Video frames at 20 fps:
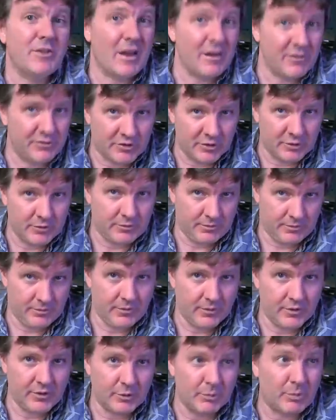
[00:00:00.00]
have the,
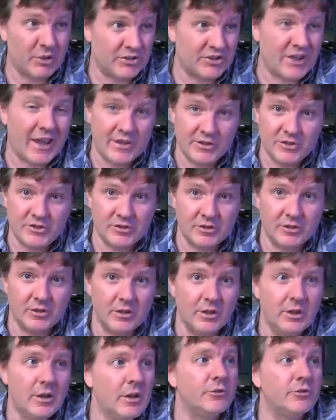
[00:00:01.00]
the
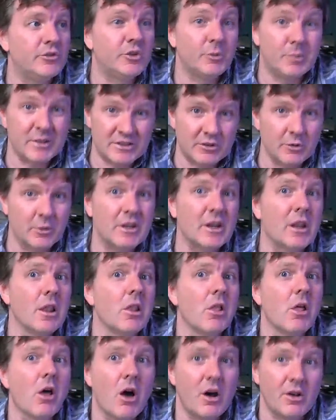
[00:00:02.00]
potential to be doing a
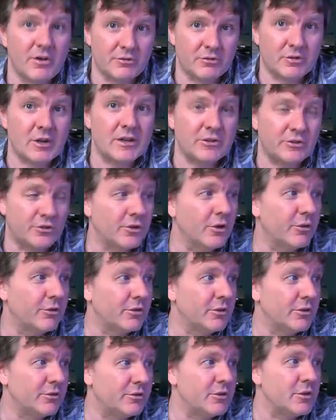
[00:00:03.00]
lot of great stuff
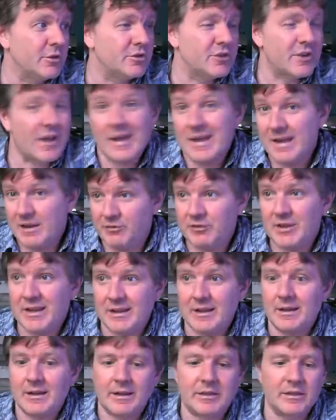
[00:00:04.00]
in the future if they
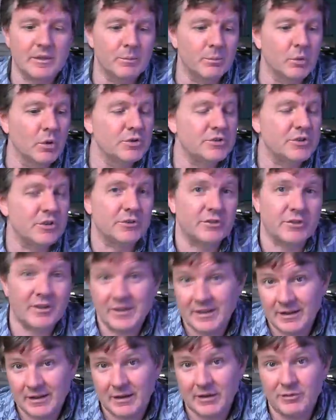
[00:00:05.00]
can get the budgets
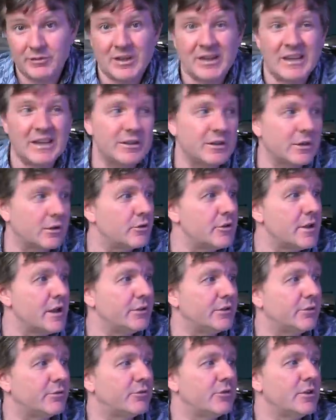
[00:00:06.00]
and they, if they get the
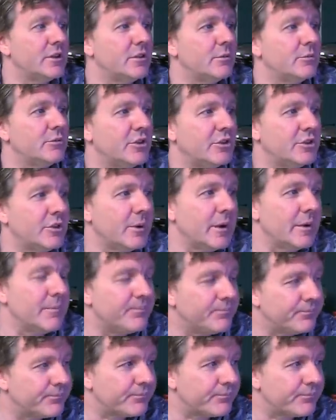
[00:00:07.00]
creative freedom to do it.